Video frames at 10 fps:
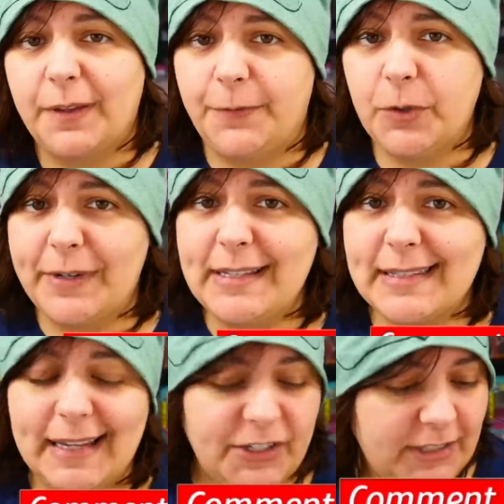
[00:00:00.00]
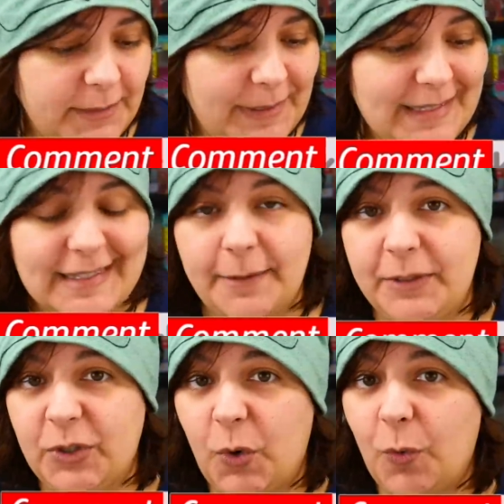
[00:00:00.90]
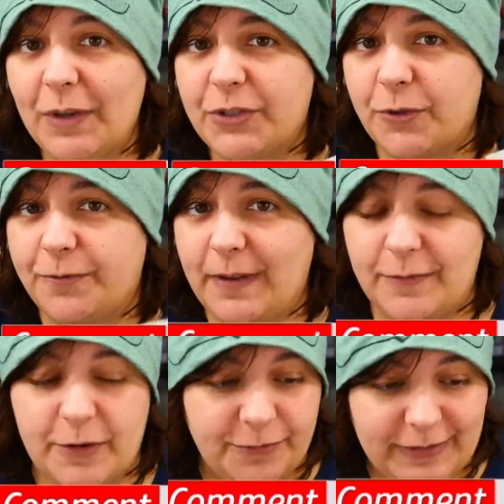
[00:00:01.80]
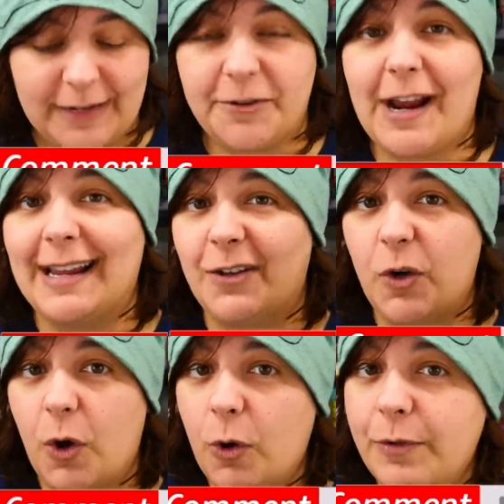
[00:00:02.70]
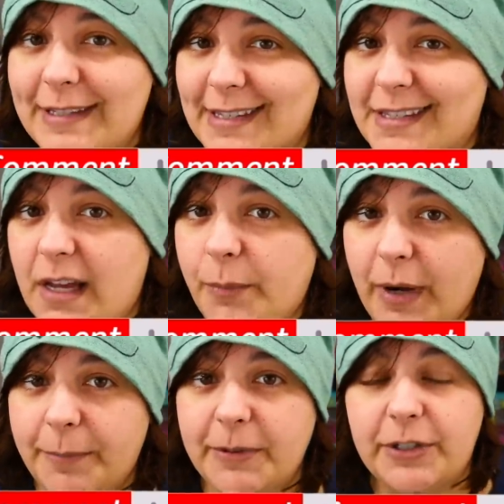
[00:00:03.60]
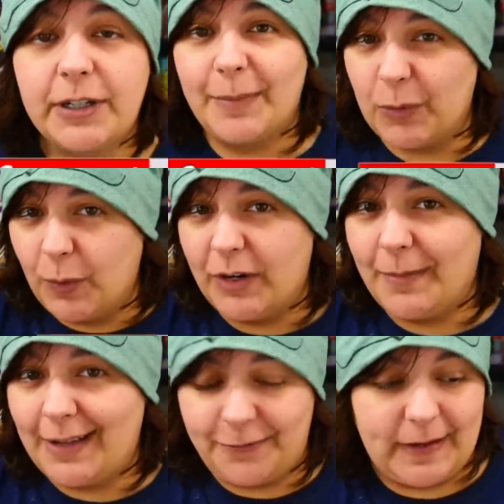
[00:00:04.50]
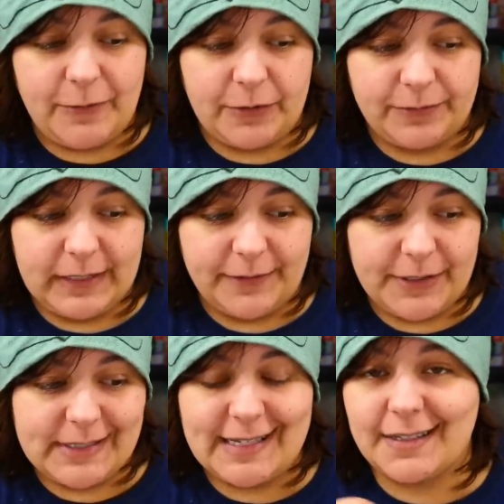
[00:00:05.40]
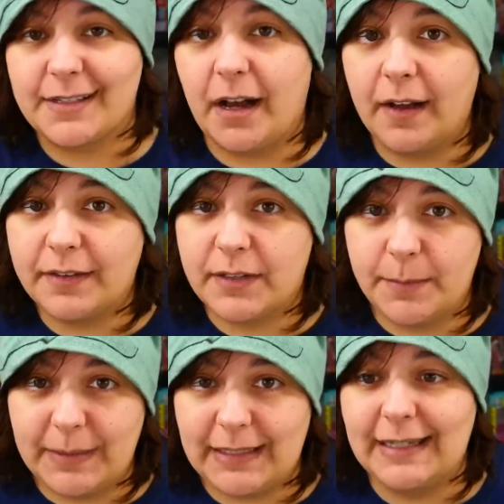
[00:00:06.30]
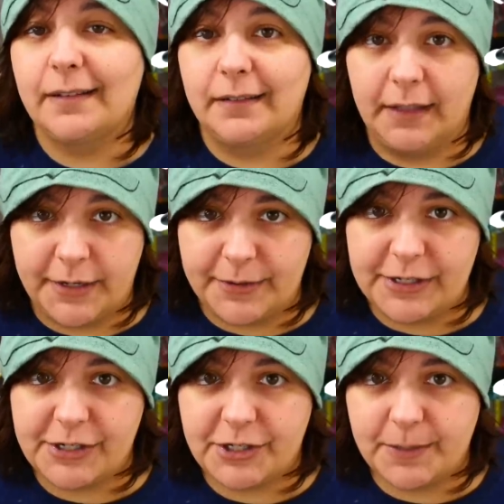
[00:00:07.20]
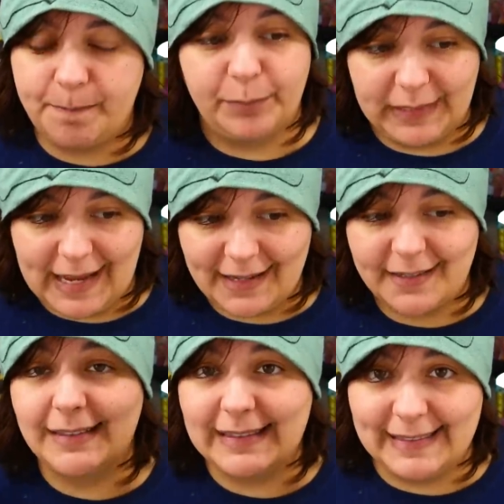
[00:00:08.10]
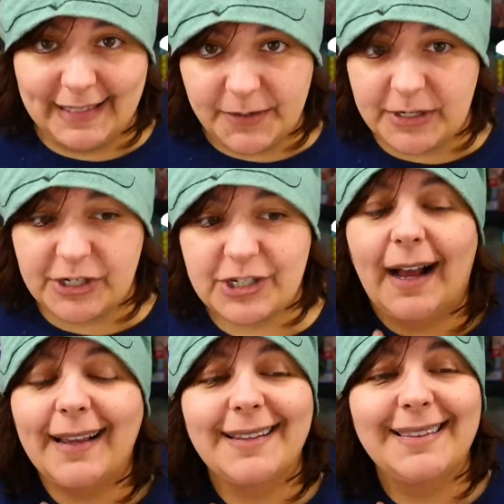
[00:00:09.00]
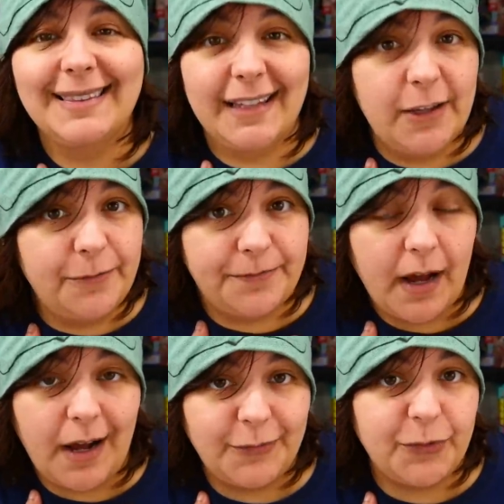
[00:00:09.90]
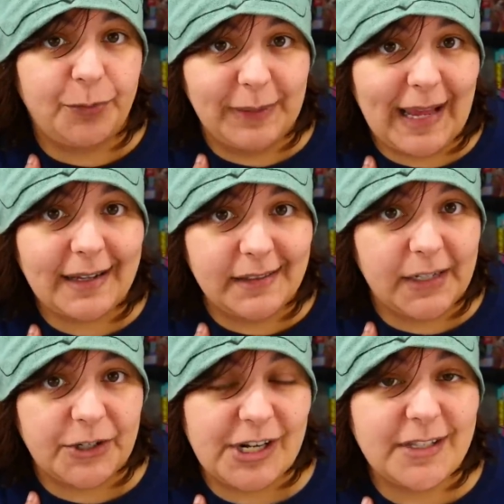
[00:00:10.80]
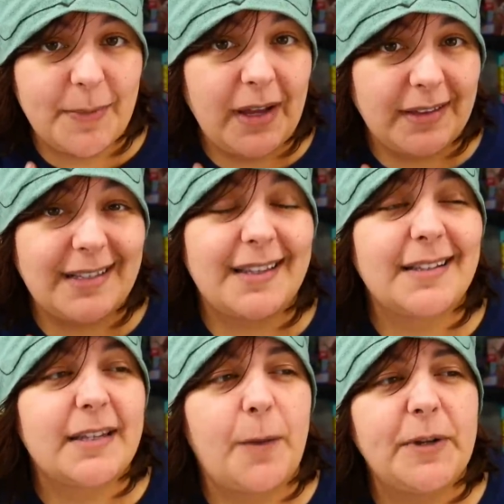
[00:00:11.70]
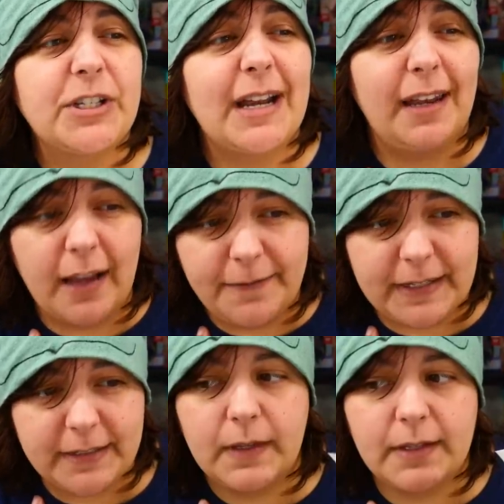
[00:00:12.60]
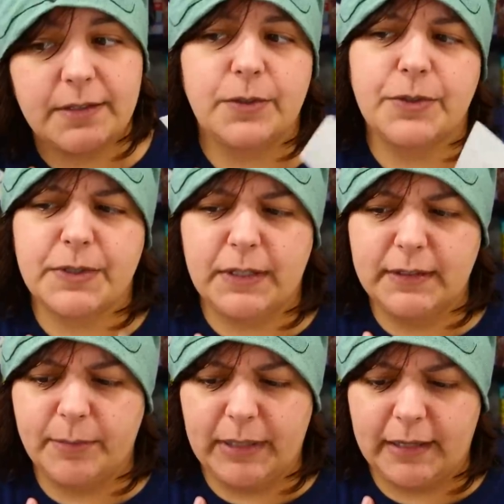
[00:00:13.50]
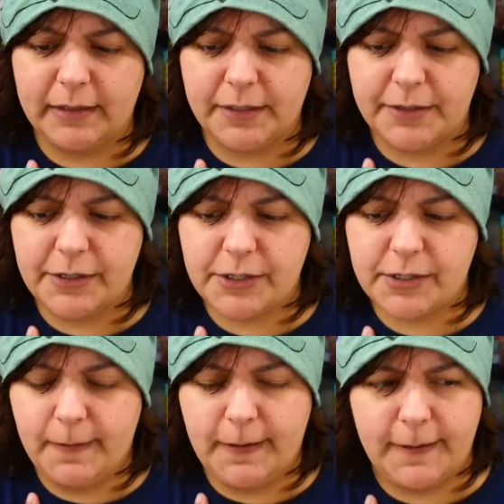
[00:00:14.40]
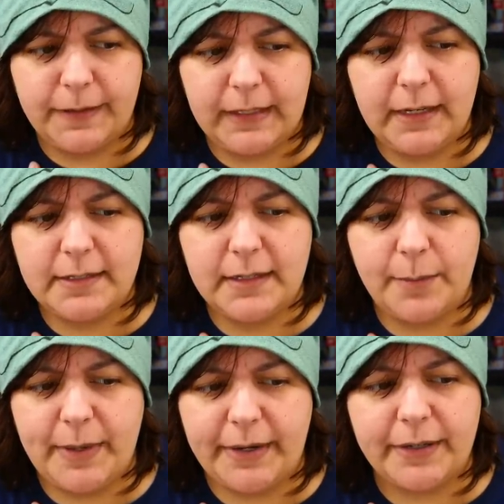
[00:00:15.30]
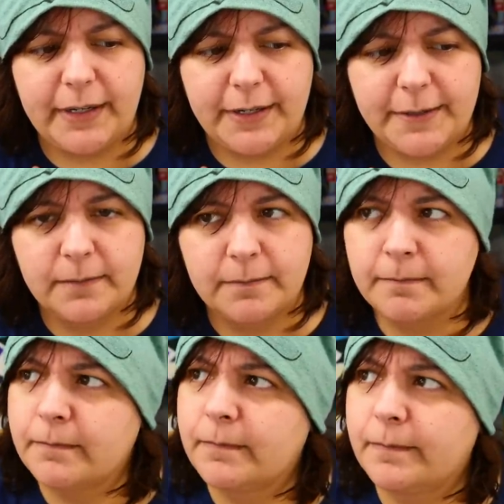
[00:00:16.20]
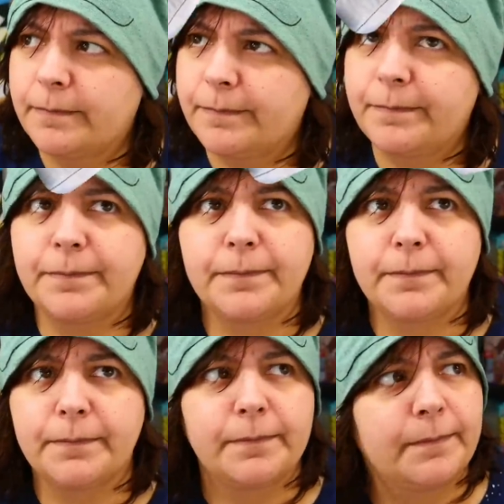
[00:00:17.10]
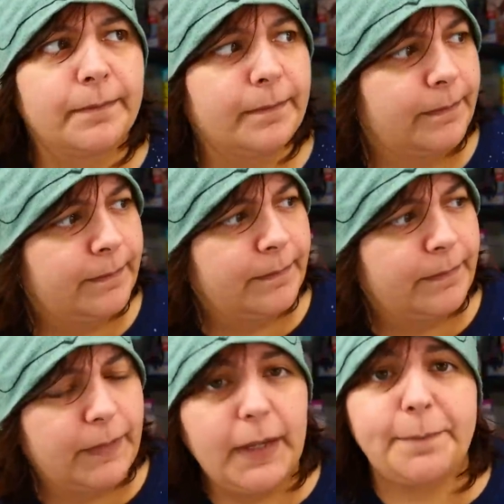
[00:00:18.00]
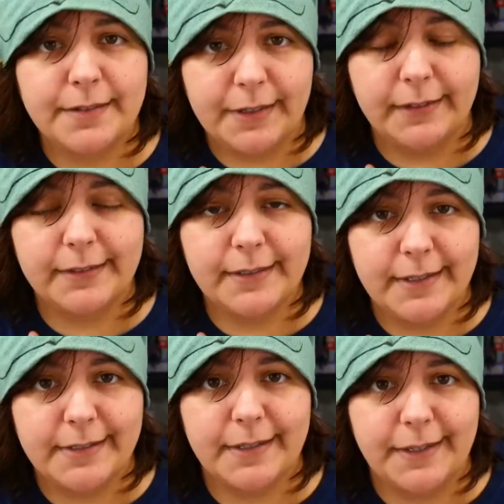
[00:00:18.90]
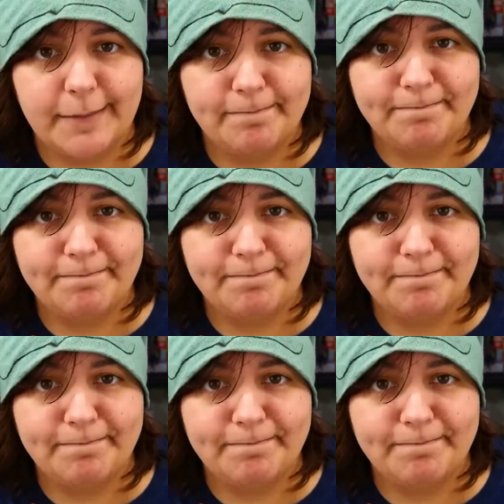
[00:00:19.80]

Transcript: If you grains like jelly beans, let me know what's your favorite flavor. I know this is not popular, but one of my favorite flavors has got to be licorice. Black licorice. I can live off of black licorice. That's my, that, that's how much I love it. And it's also salty black licorice. Huh, I think I see a pattern here. Yep, salt is the theme.